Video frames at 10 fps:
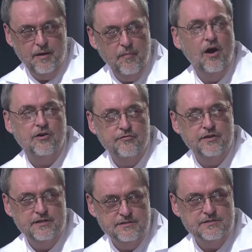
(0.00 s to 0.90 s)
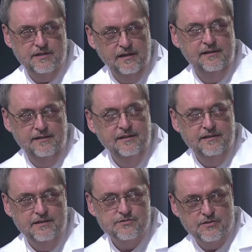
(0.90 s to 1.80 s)
Mammography is
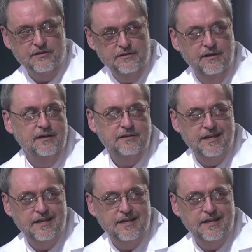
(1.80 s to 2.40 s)
the